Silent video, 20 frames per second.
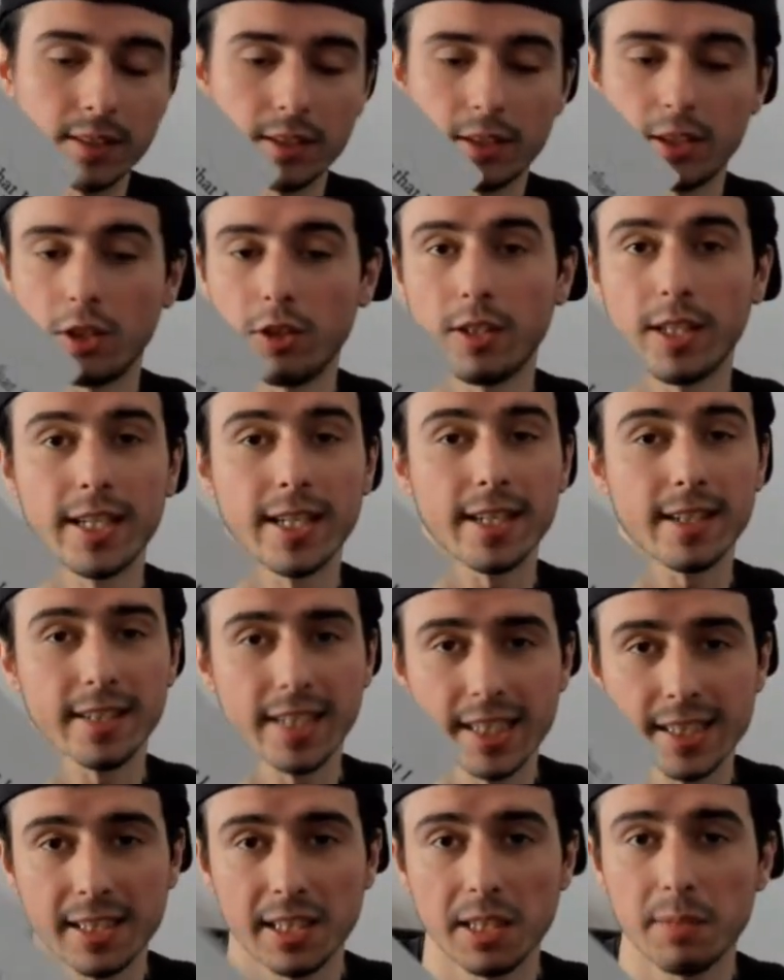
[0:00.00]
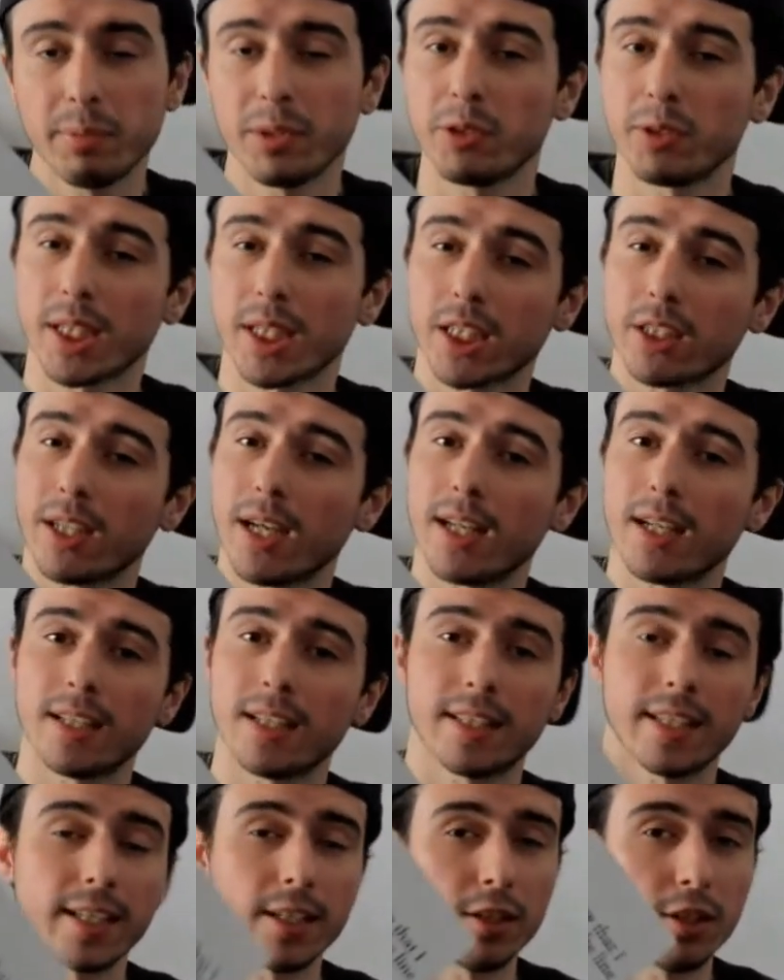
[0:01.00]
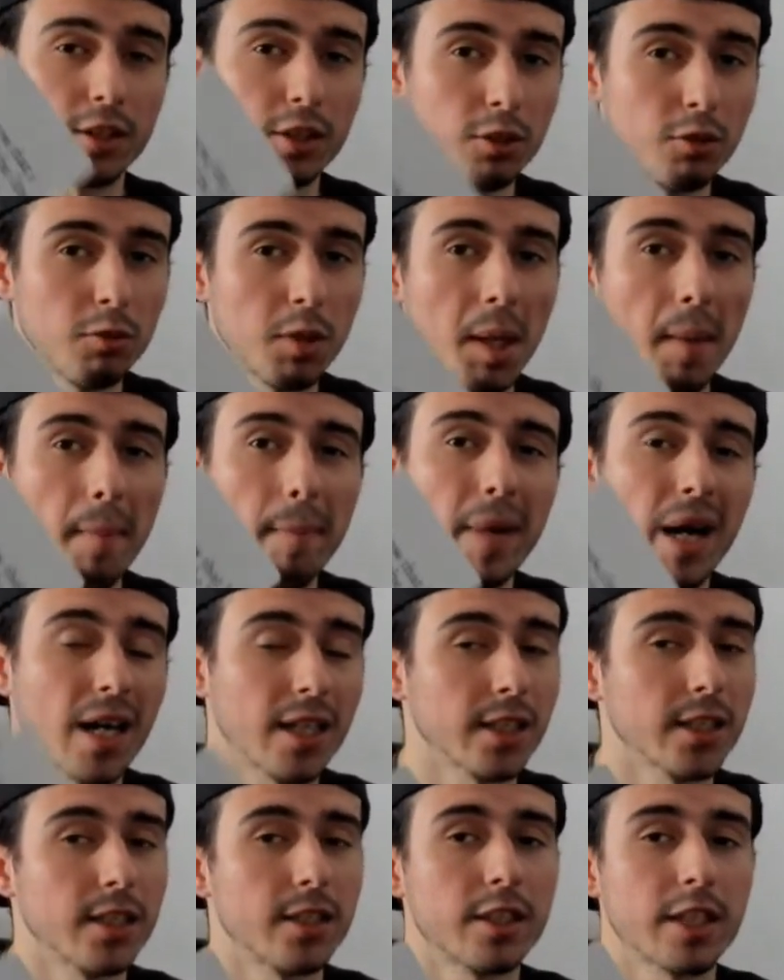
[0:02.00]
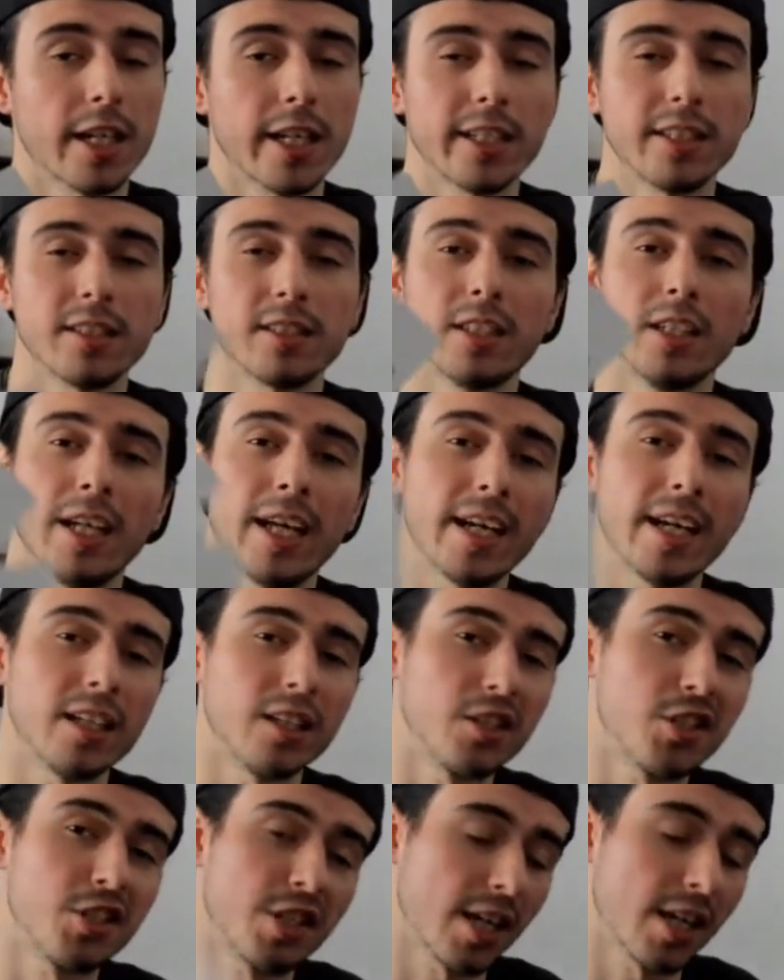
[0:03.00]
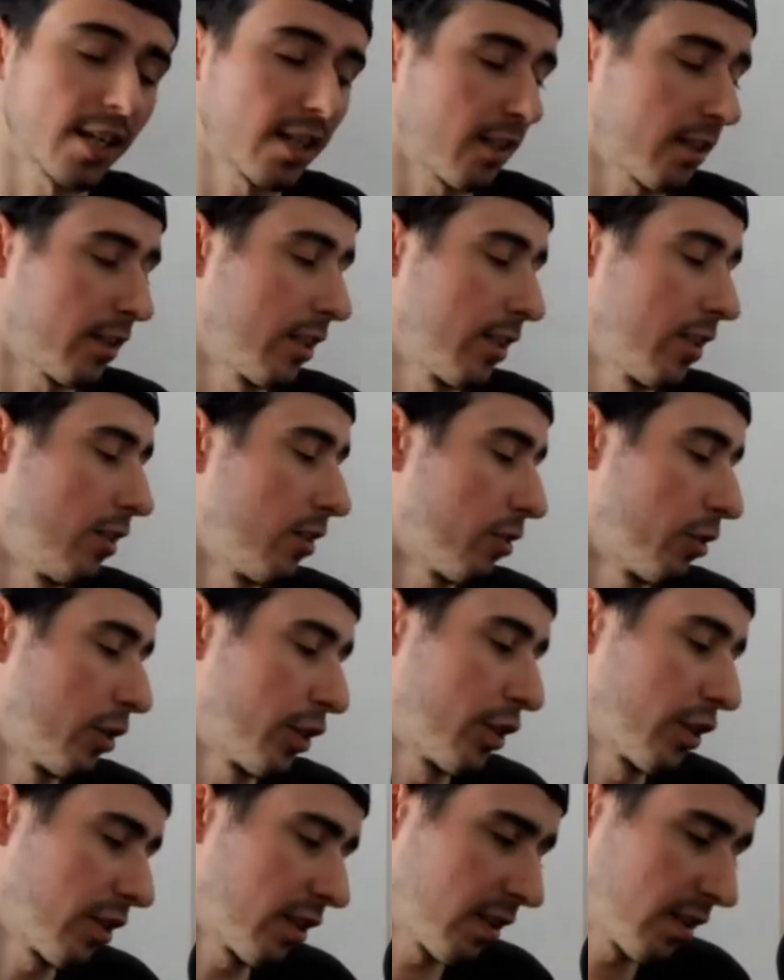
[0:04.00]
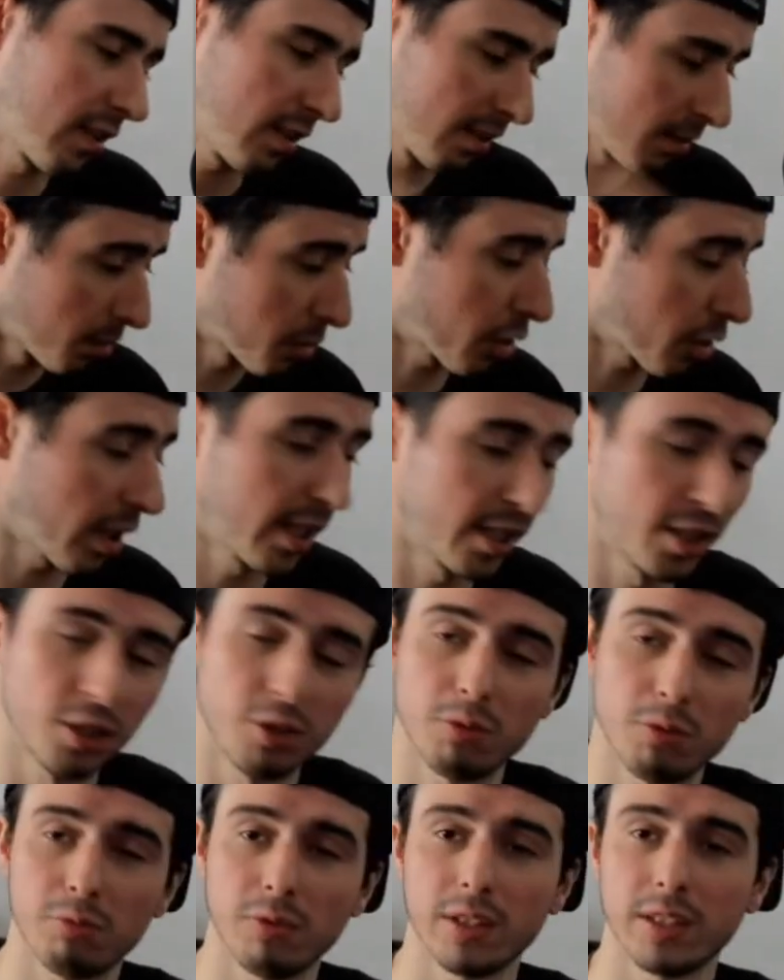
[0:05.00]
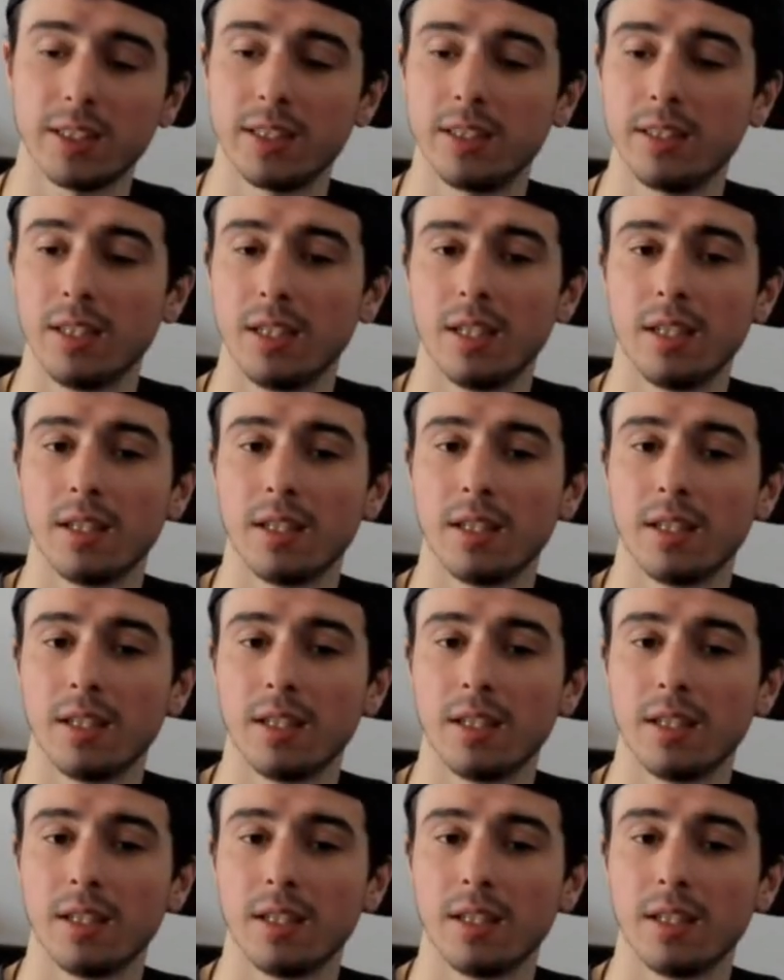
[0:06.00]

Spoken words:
So, like, they deeply regret it. They do apologize energetically or just trying to really.